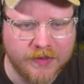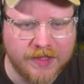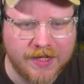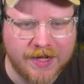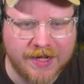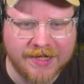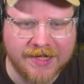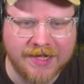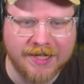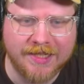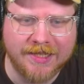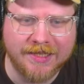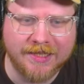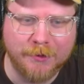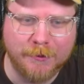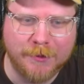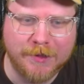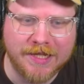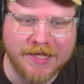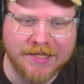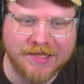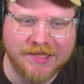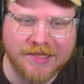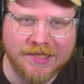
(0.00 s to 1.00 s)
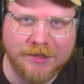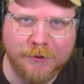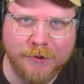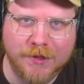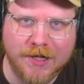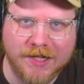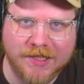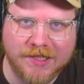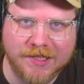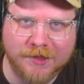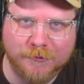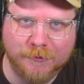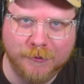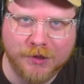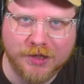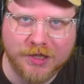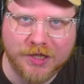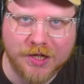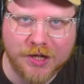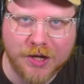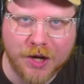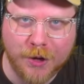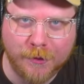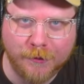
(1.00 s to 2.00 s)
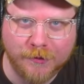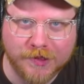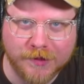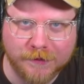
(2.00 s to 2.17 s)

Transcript: kind of like the way that synchronizes with the notes of